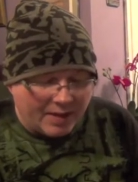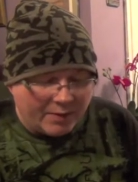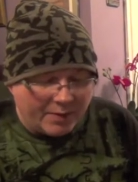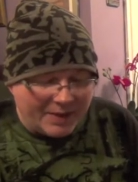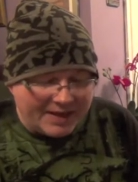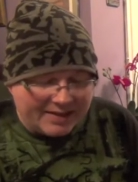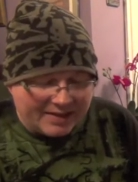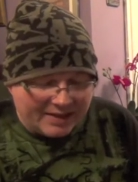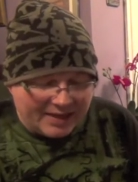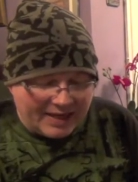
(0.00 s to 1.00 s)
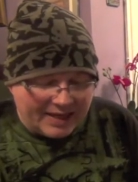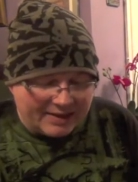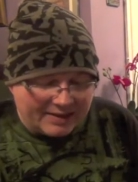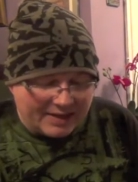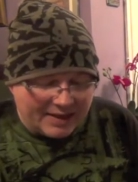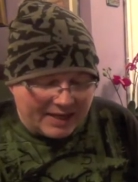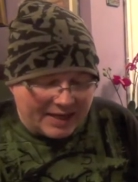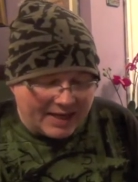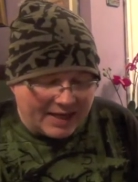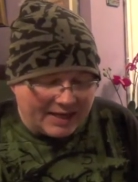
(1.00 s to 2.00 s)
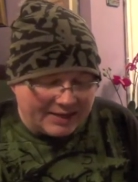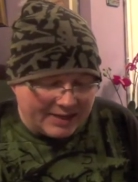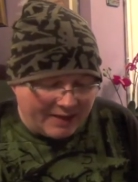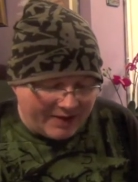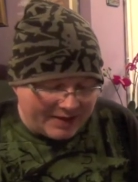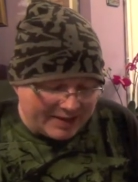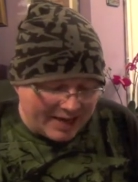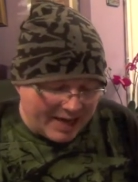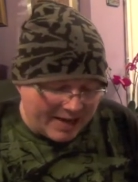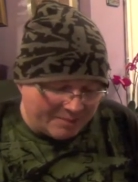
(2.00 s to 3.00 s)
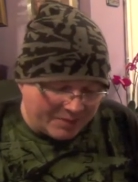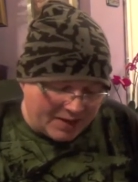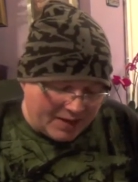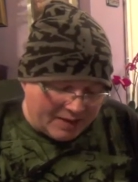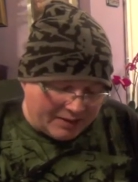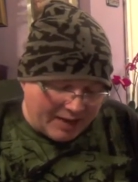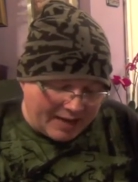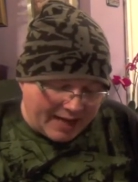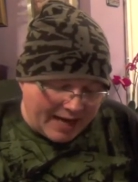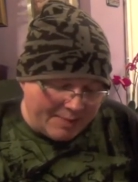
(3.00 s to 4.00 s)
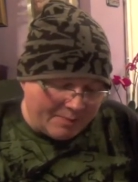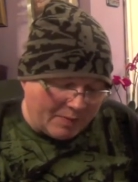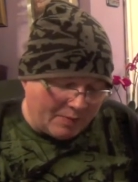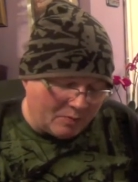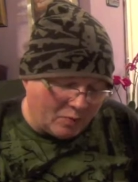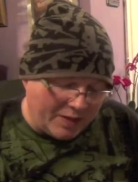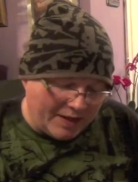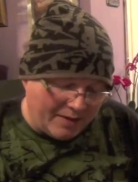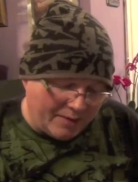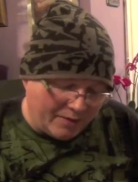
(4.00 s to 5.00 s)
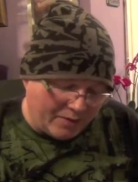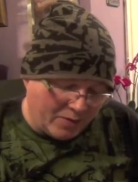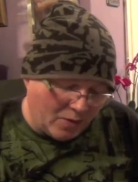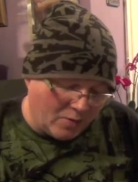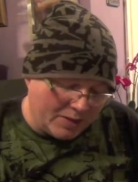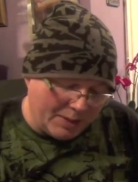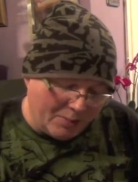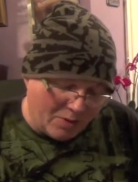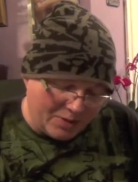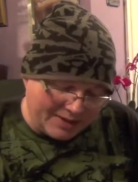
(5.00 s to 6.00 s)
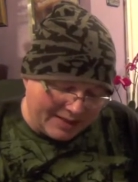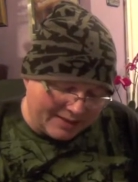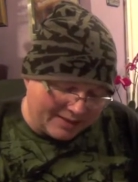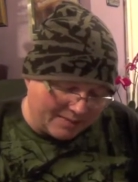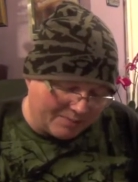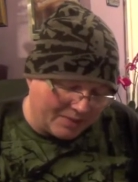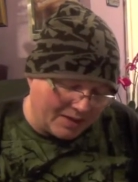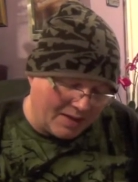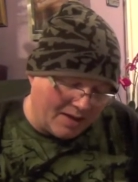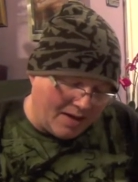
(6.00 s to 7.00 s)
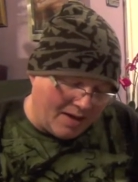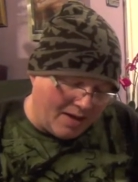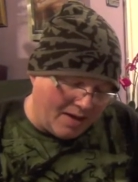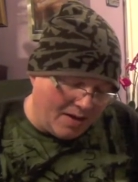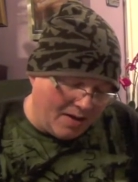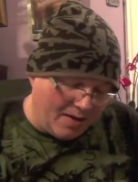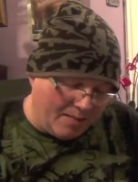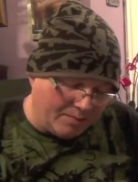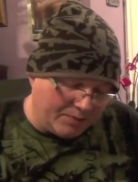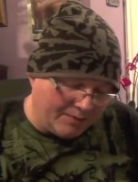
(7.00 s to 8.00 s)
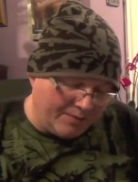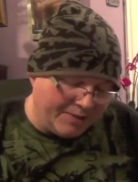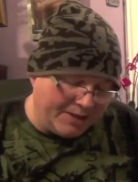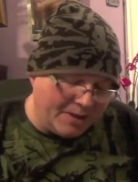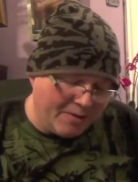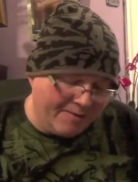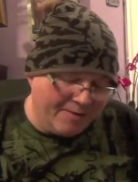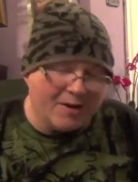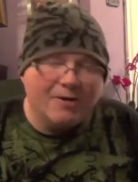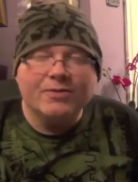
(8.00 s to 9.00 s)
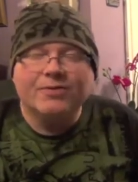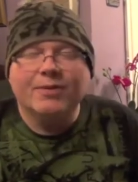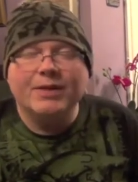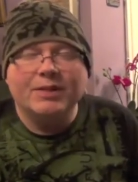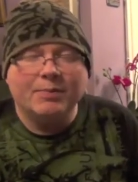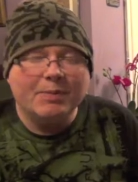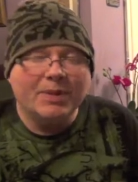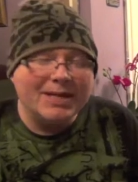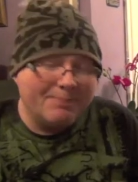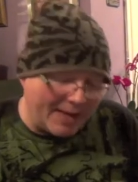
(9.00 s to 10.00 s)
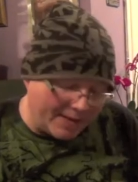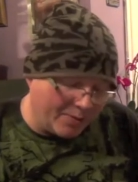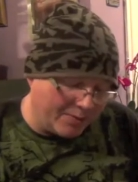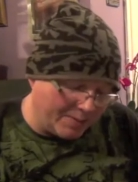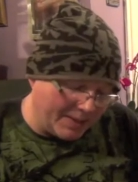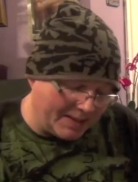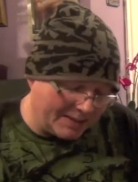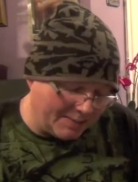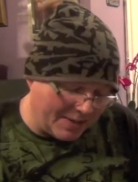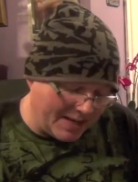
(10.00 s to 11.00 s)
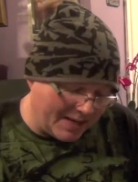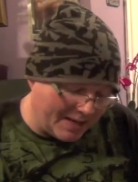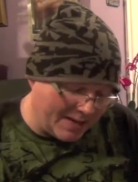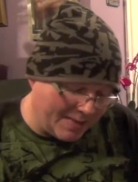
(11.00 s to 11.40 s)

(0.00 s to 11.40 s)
Well, basically, it's a DVD that came with already put on a disc. Some video files ready to be played back on the PSP,